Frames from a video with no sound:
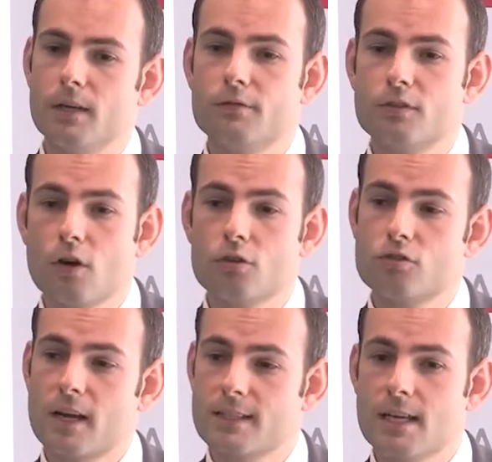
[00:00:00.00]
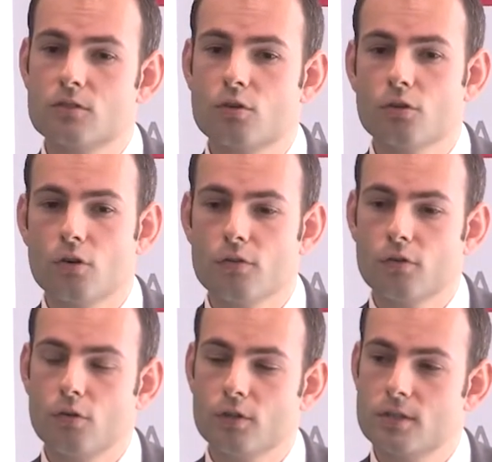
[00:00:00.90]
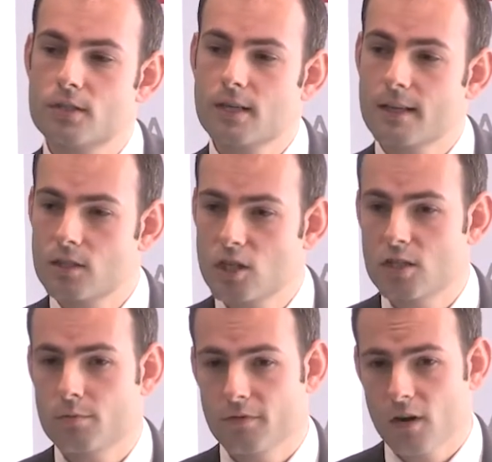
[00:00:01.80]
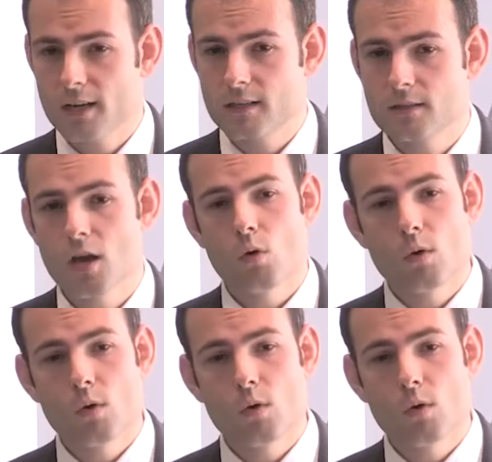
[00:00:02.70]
if the contract ends or you decide to change providers,